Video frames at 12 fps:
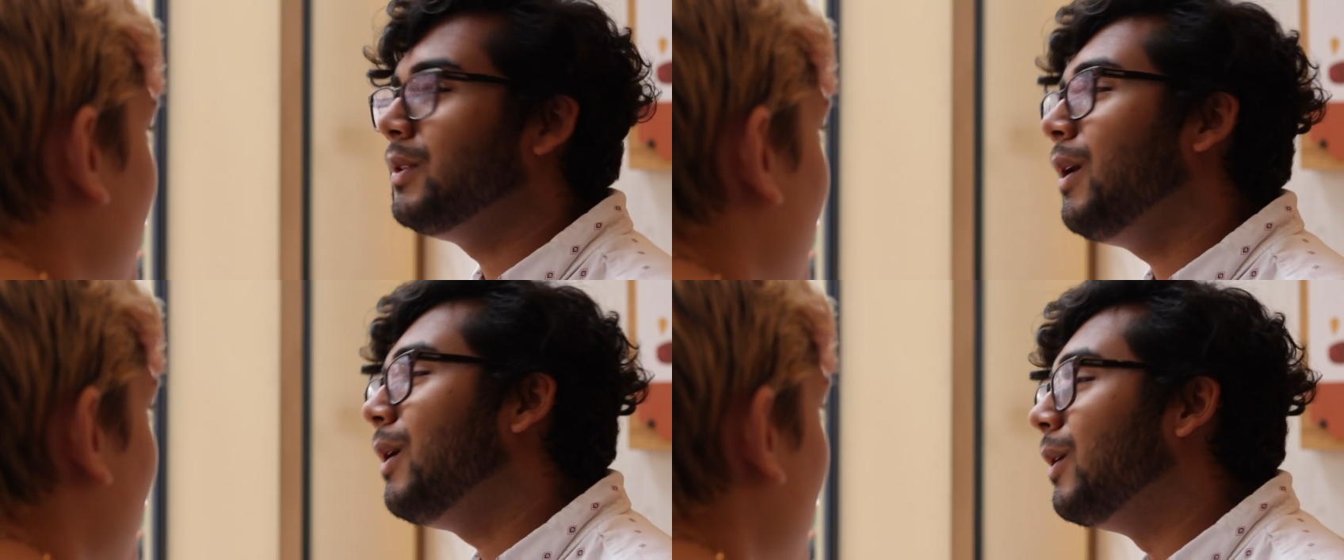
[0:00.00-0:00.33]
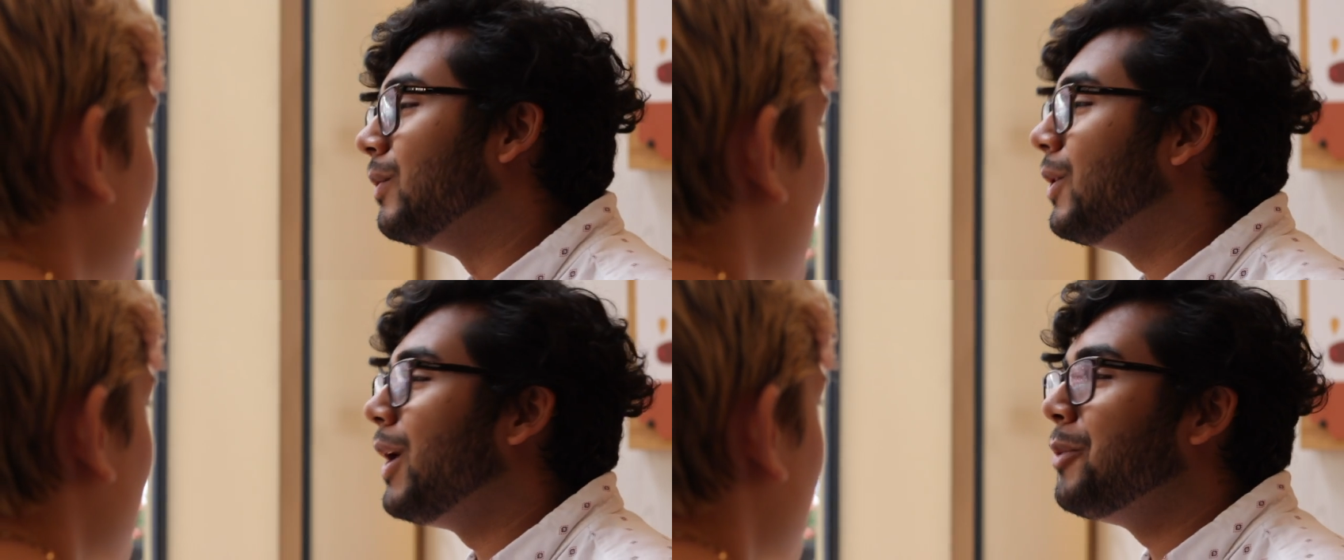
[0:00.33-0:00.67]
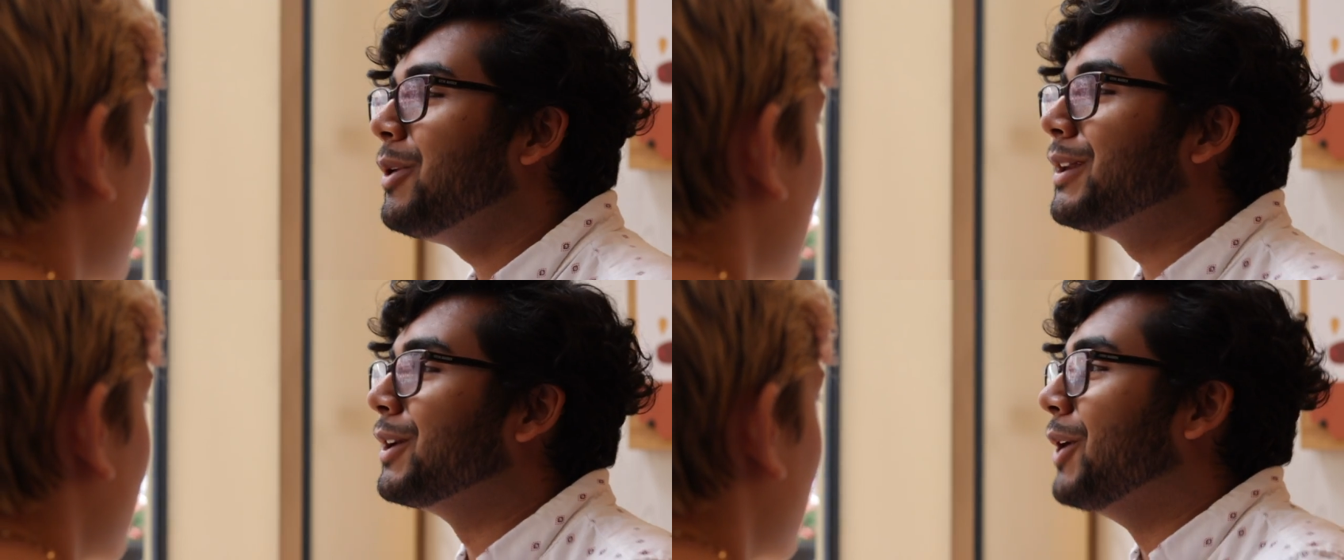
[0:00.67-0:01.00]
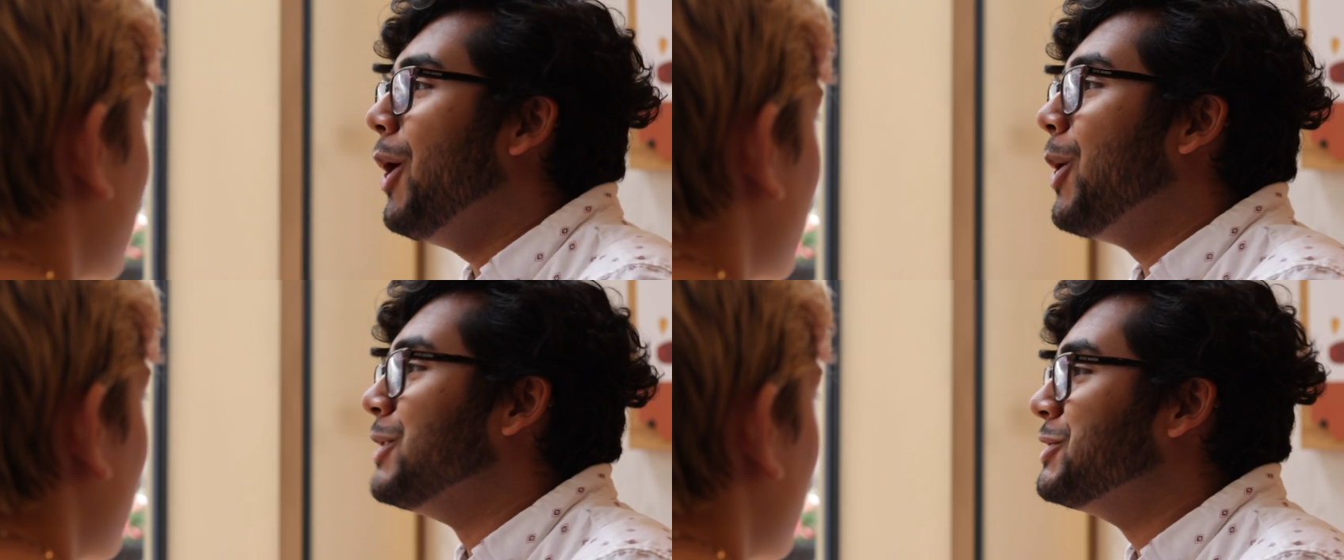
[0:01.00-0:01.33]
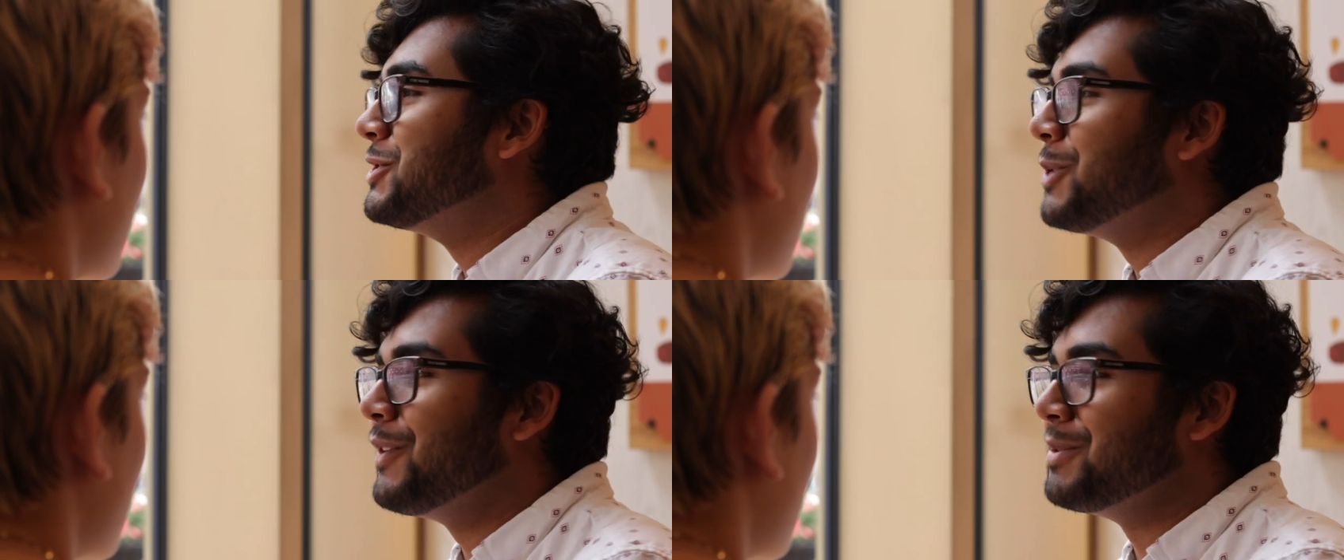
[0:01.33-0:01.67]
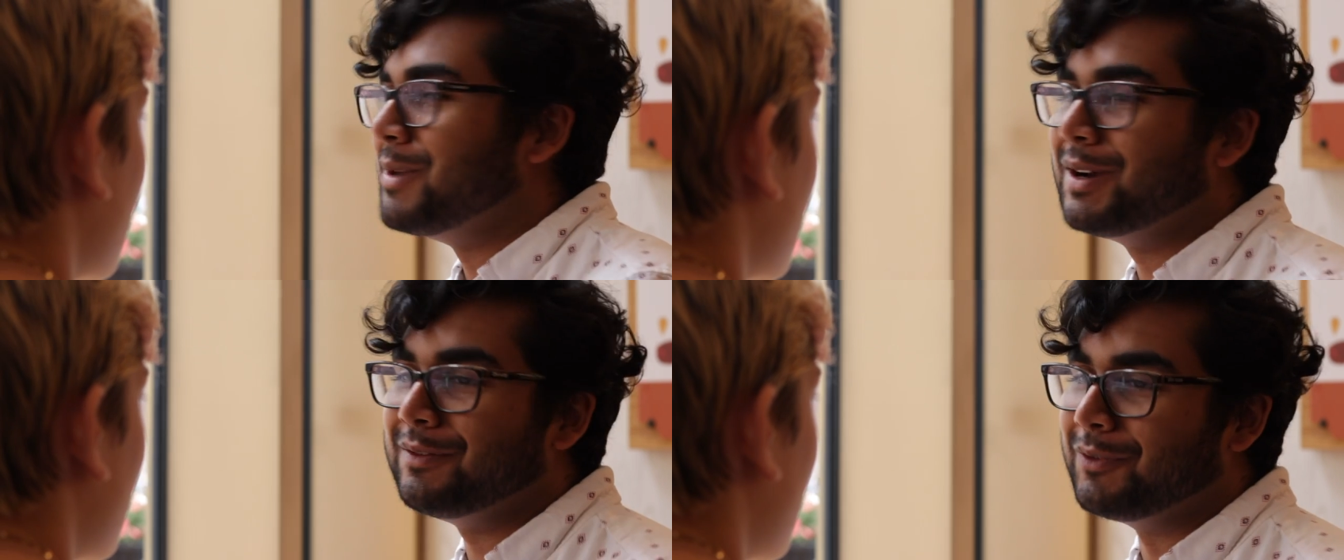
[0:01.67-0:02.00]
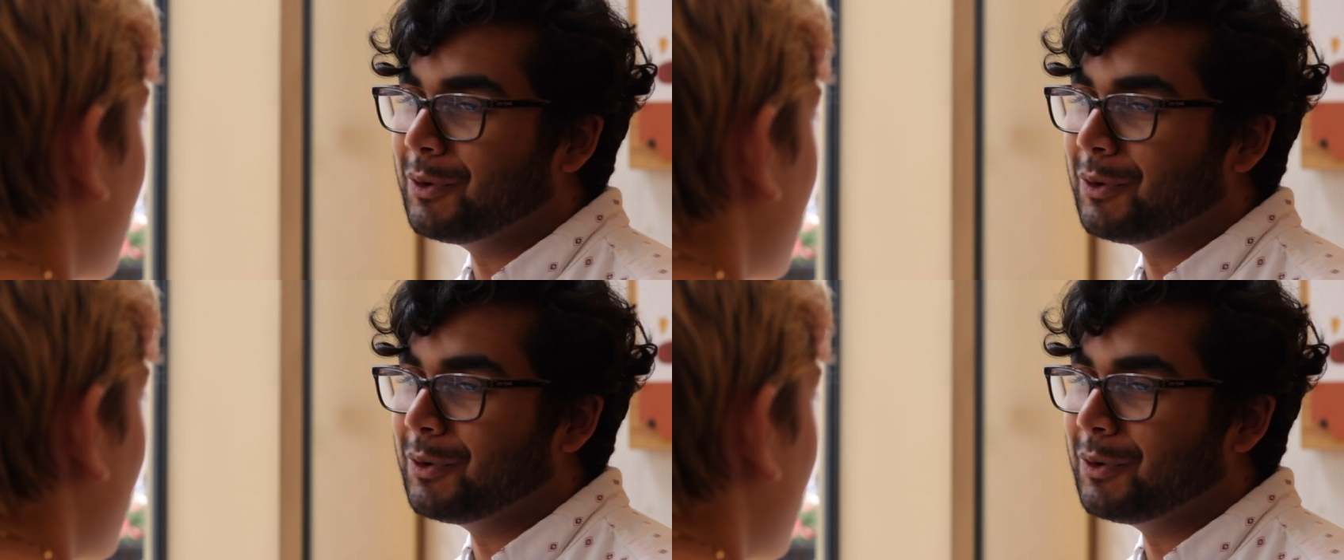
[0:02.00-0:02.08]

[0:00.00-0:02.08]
No, no, I want to go. I just don't have the money for